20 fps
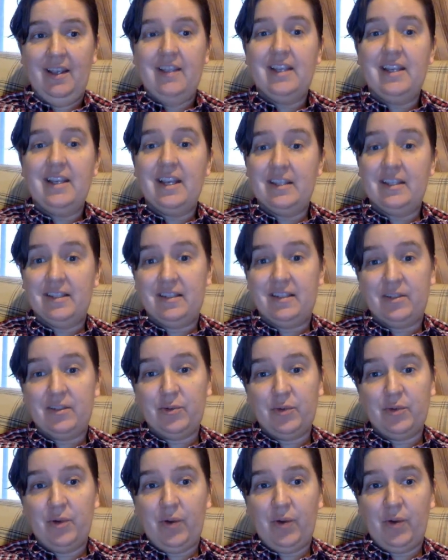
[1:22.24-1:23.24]
Yes, this is a
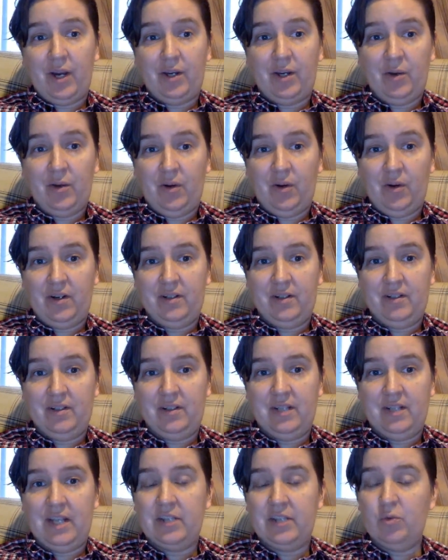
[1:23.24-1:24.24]
required course.
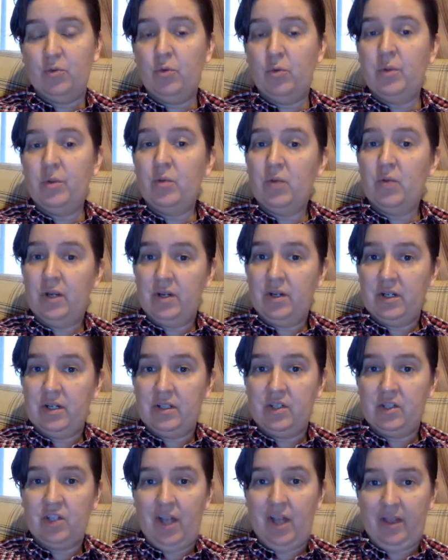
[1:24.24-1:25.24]
Yes, it will be rigorous
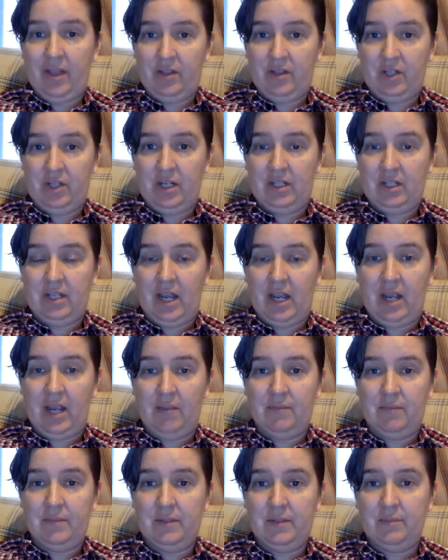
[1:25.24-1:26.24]
and challenging at
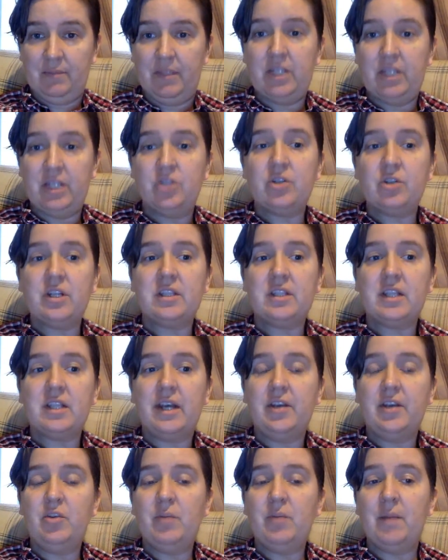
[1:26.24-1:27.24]
times. Please trust that
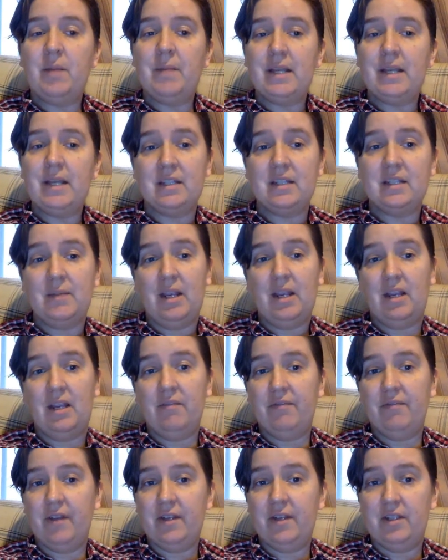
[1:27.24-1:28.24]
I do my best to make it
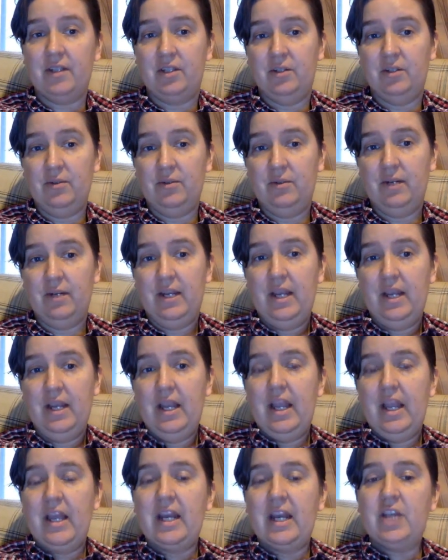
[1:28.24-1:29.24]
fun too.
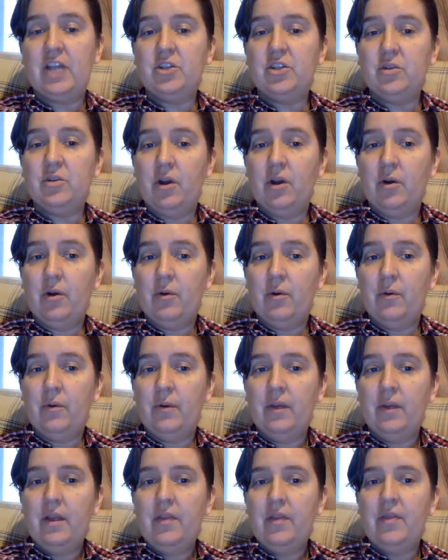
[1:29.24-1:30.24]
And as you know,
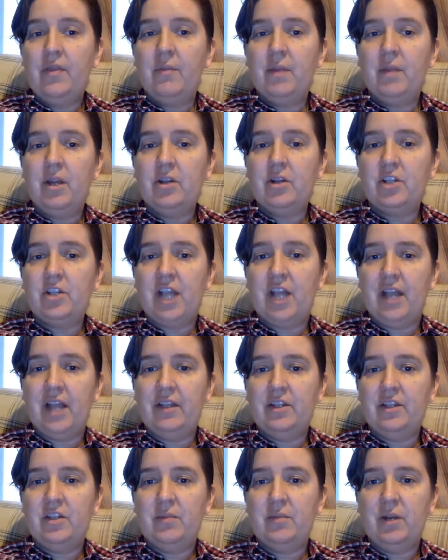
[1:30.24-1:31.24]
the bigger
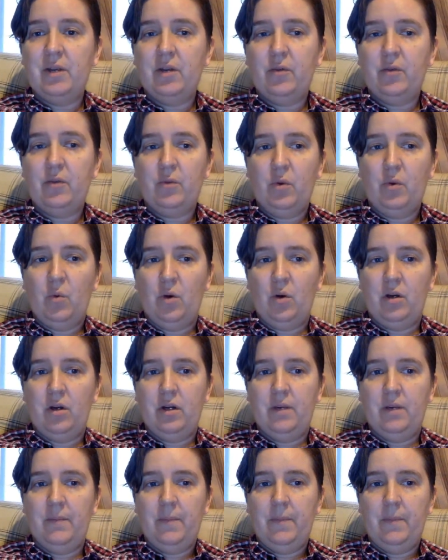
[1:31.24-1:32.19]
challenge, the bigger the reward.